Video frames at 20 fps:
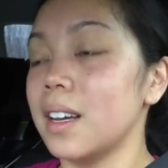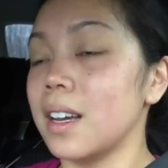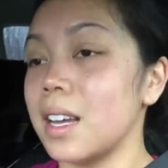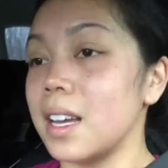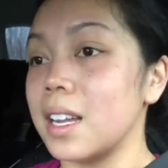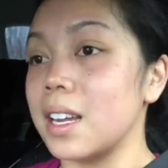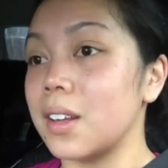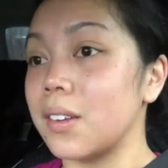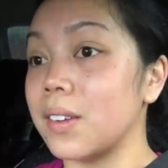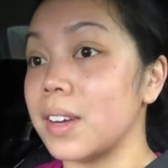
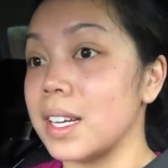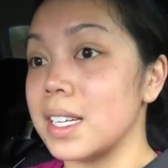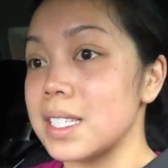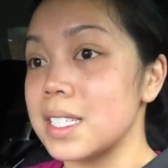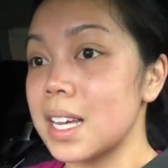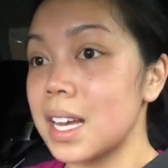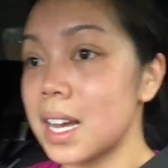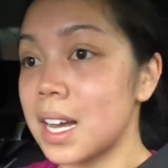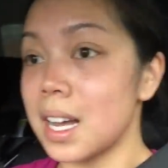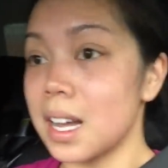Anyways,
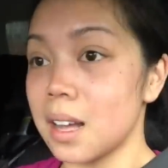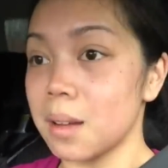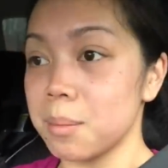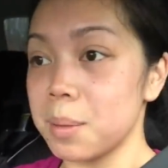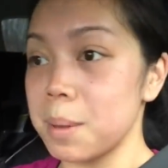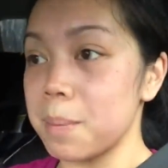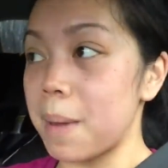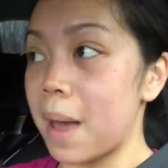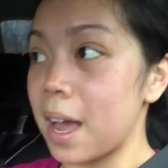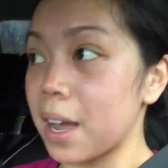I'll
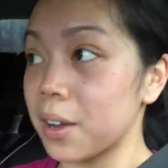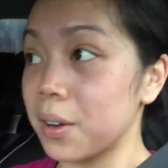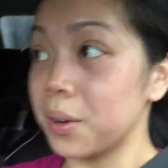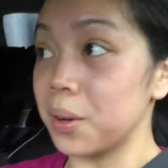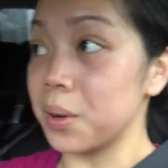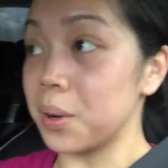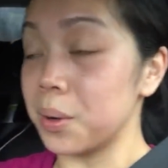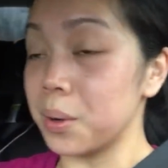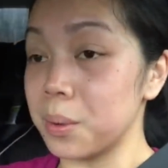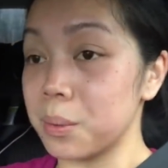be back
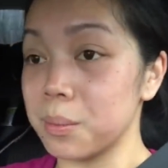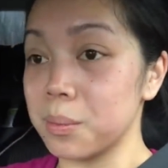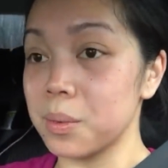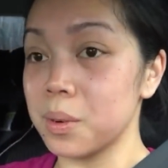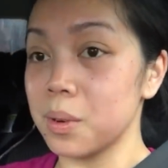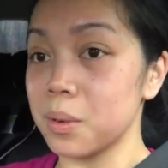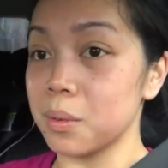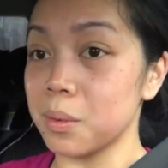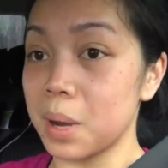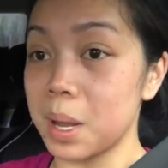
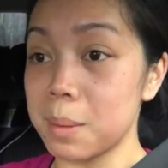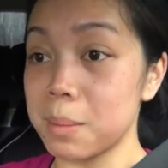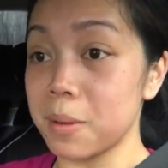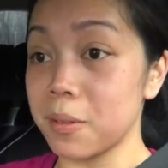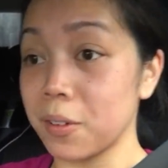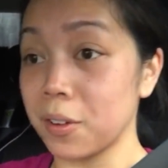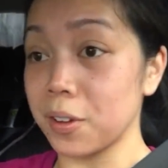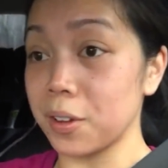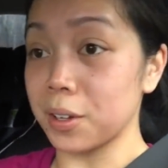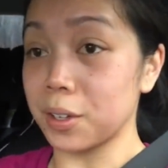home way
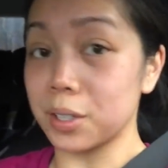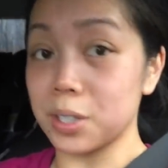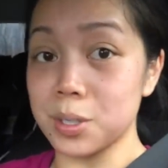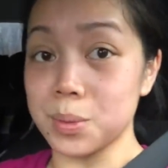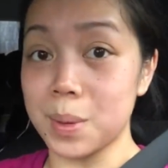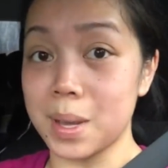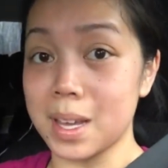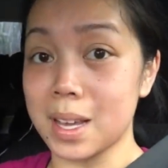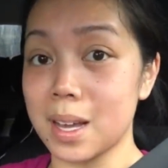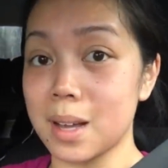before the girls
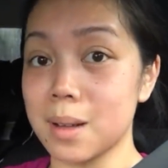wake